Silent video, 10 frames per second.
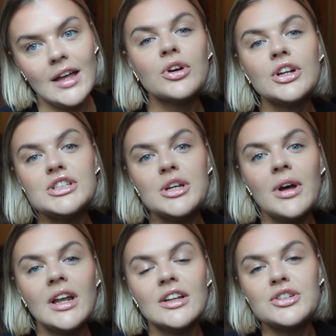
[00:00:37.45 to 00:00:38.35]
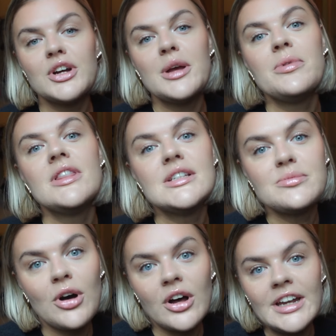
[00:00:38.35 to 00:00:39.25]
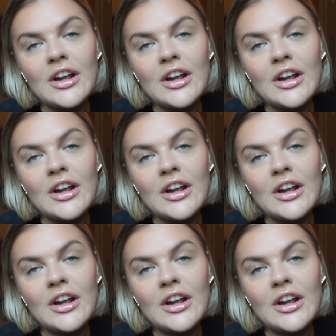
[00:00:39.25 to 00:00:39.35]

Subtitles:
We're going to do a little trip this morning.